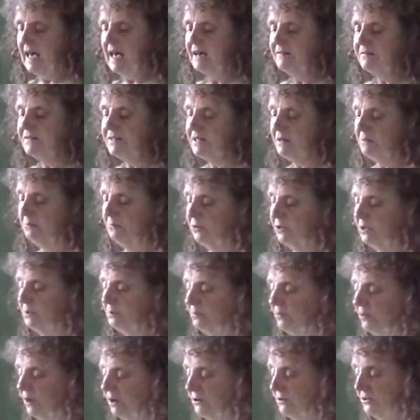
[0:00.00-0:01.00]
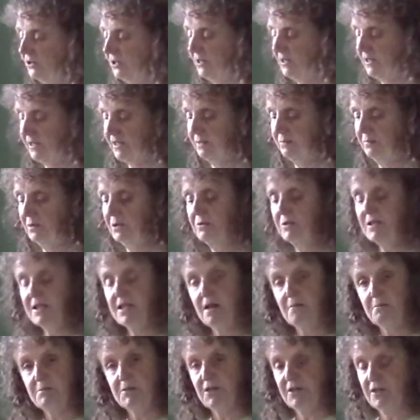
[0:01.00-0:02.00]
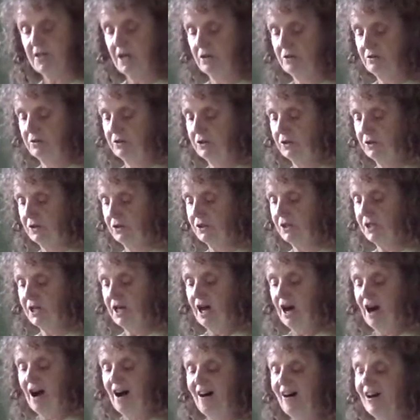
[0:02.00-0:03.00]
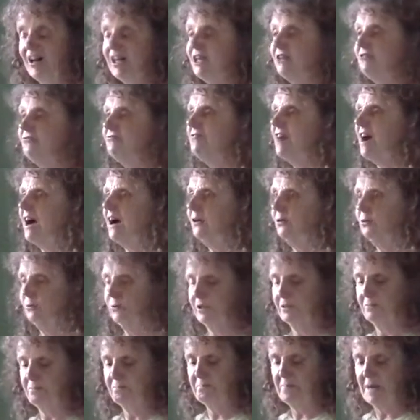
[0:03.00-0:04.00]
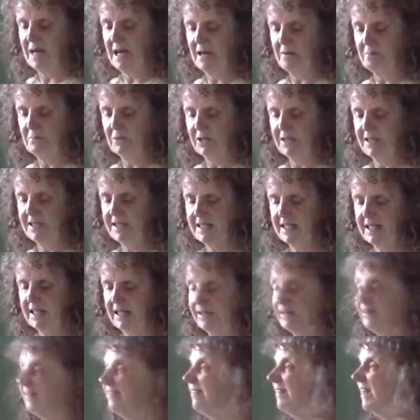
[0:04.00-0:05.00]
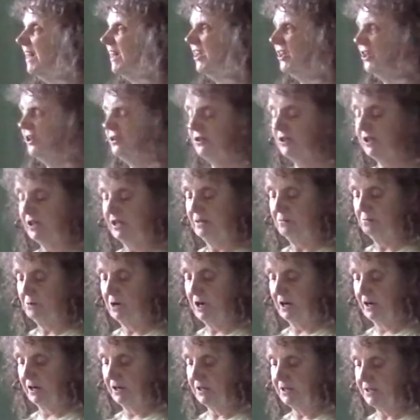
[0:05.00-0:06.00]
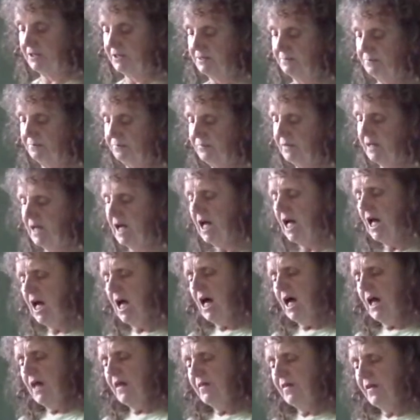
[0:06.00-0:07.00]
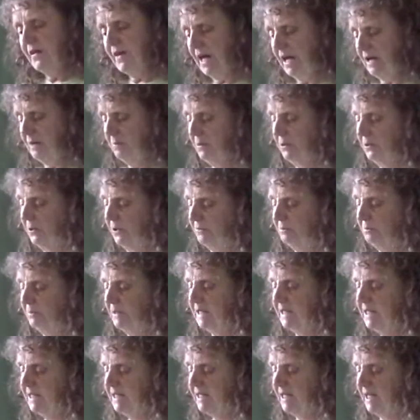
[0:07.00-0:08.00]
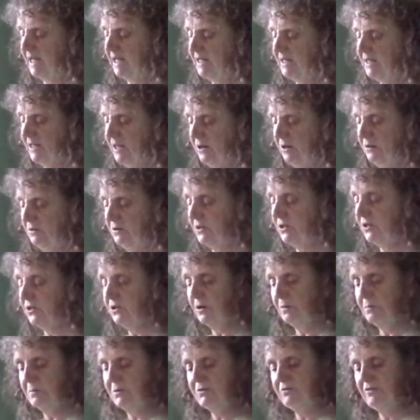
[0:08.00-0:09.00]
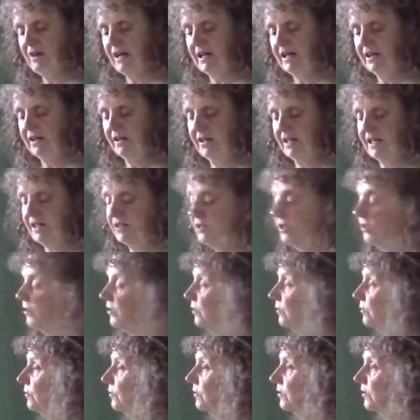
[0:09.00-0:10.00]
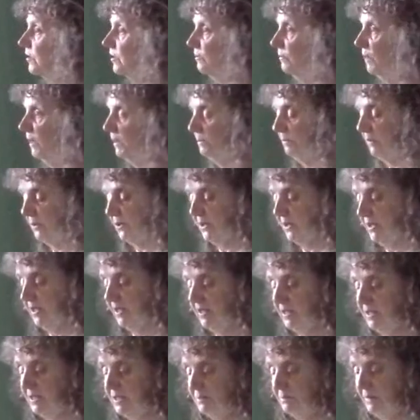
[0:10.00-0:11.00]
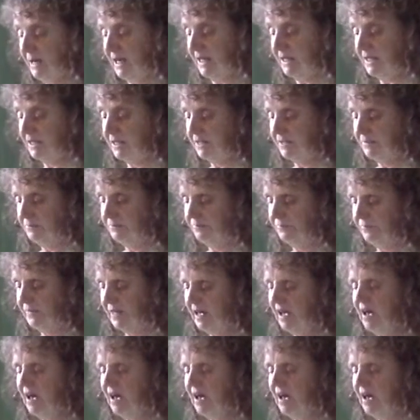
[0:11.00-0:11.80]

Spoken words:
If someone approaches them who is up to no good, I growl and bare my teeth. It usually works. The neighbourhood PCSO stops regularly to talk to my buddy and his mates.